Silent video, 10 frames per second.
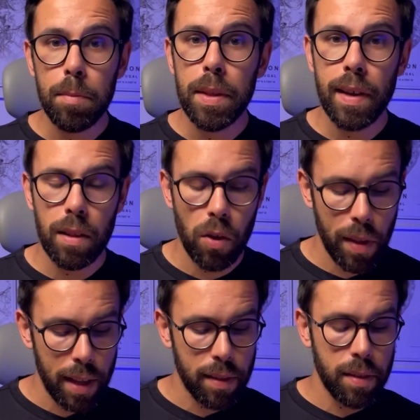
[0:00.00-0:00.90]
me tell you
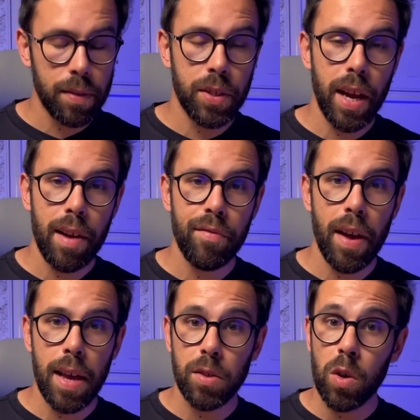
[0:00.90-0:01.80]
that Jeff
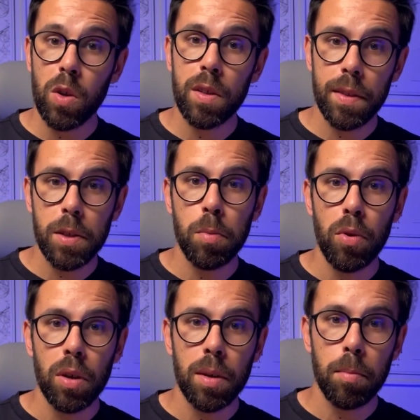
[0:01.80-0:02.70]
has not only this
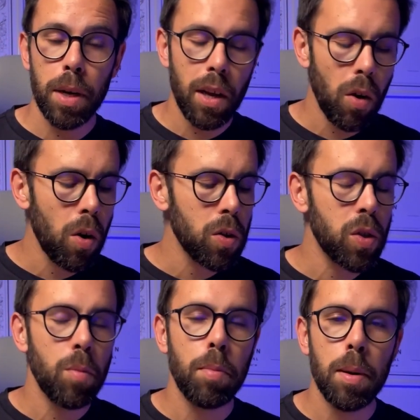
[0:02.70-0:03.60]
book, but he
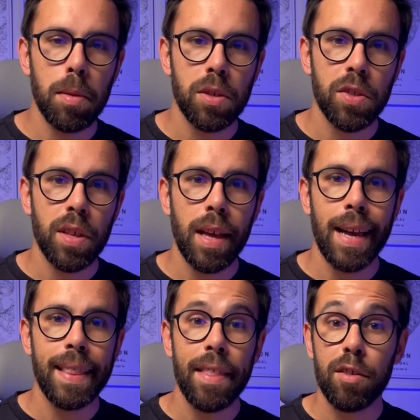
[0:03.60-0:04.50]
also published
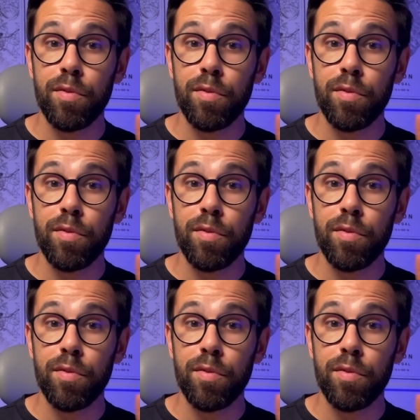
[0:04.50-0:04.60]
another